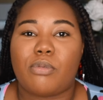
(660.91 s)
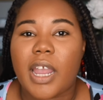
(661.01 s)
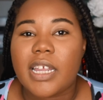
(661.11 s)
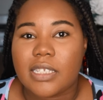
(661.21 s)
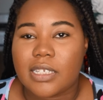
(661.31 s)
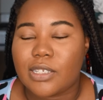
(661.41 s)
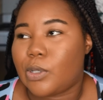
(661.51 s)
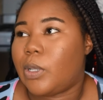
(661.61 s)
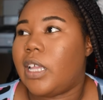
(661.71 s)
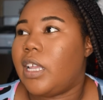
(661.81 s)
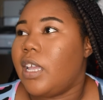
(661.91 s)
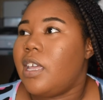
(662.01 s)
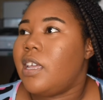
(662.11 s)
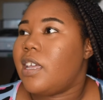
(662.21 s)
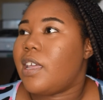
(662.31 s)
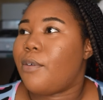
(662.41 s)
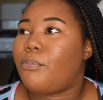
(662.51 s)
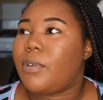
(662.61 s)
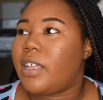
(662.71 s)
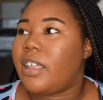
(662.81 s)
prizes. So like
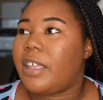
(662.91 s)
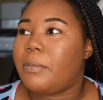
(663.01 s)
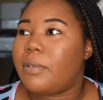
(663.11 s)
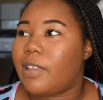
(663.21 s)
if we